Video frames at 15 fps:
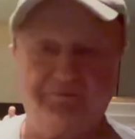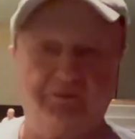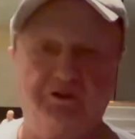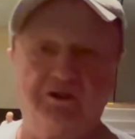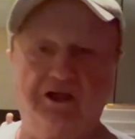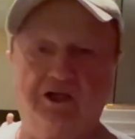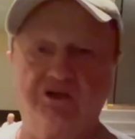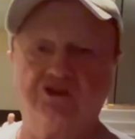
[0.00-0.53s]
in
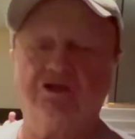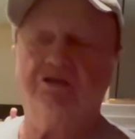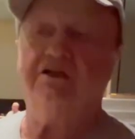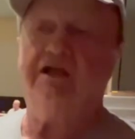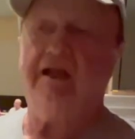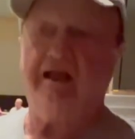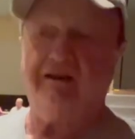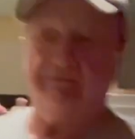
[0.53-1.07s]
production,
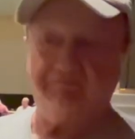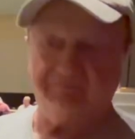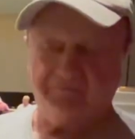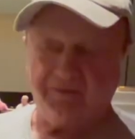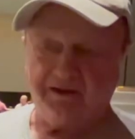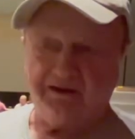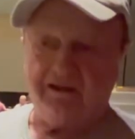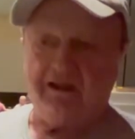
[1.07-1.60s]
and
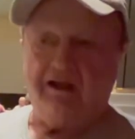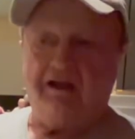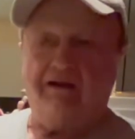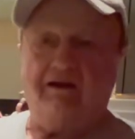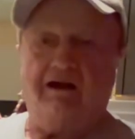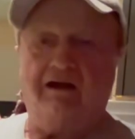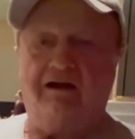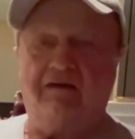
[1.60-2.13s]

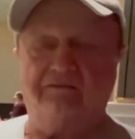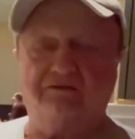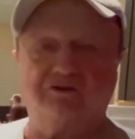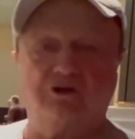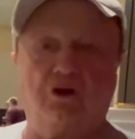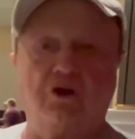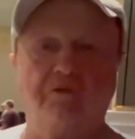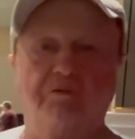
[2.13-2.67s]
uh,
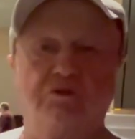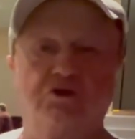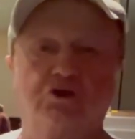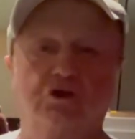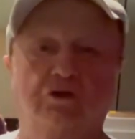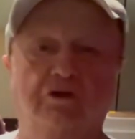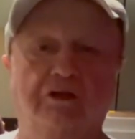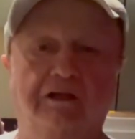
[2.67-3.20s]
slowly but
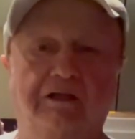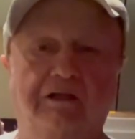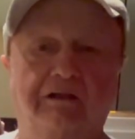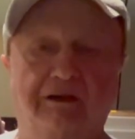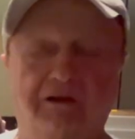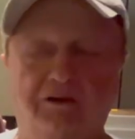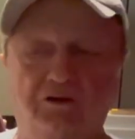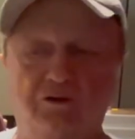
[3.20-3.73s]
surely,
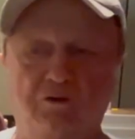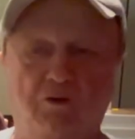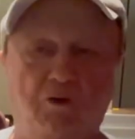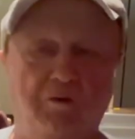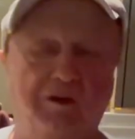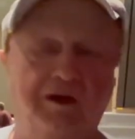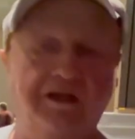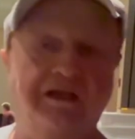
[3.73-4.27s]
a little
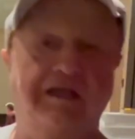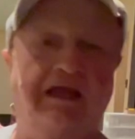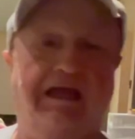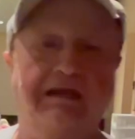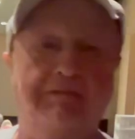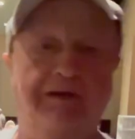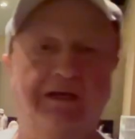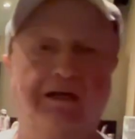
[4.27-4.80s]
more money
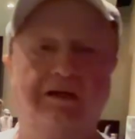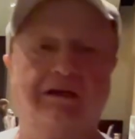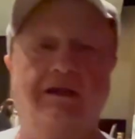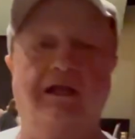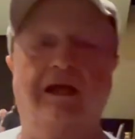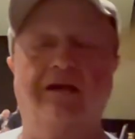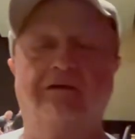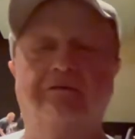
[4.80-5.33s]
came in,
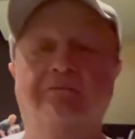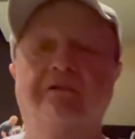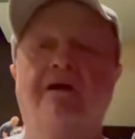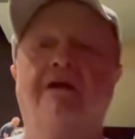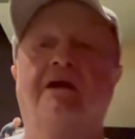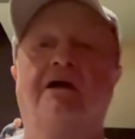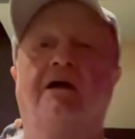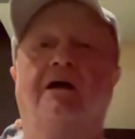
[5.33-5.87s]
and
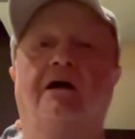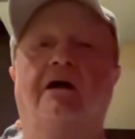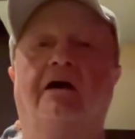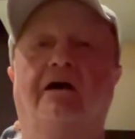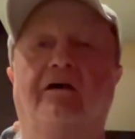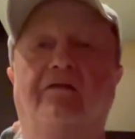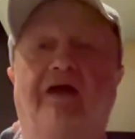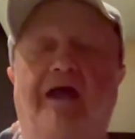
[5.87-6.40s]

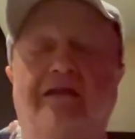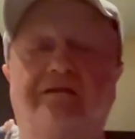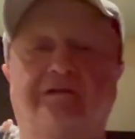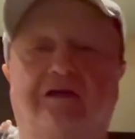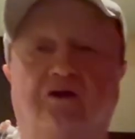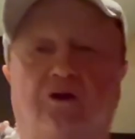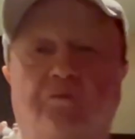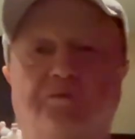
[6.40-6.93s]
uh, that
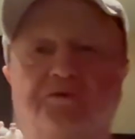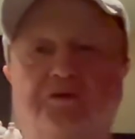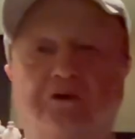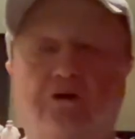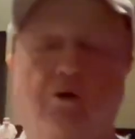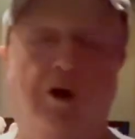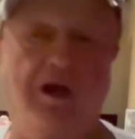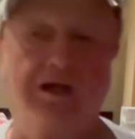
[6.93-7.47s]
helped the
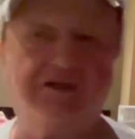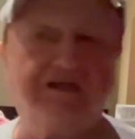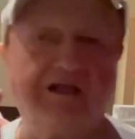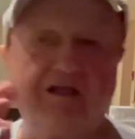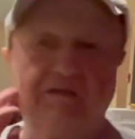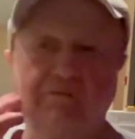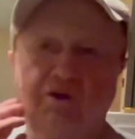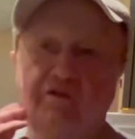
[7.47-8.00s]
quality
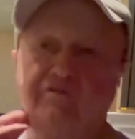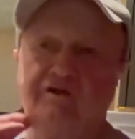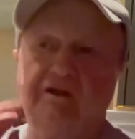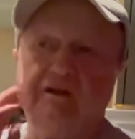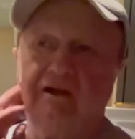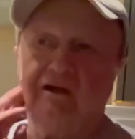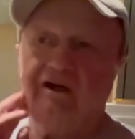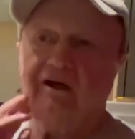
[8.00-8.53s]
of the movie.
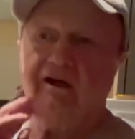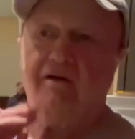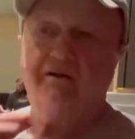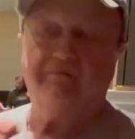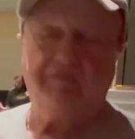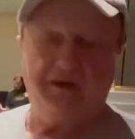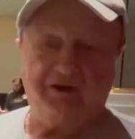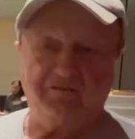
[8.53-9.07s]
Uh,
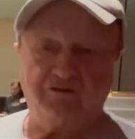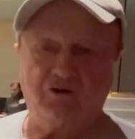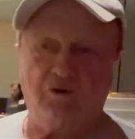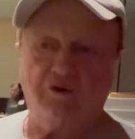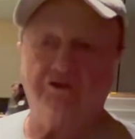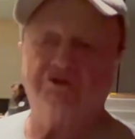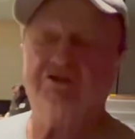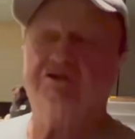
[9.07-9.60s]
but of
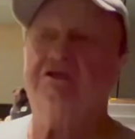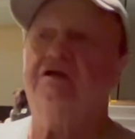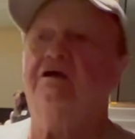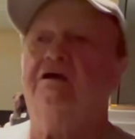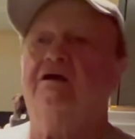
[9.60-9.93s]
course,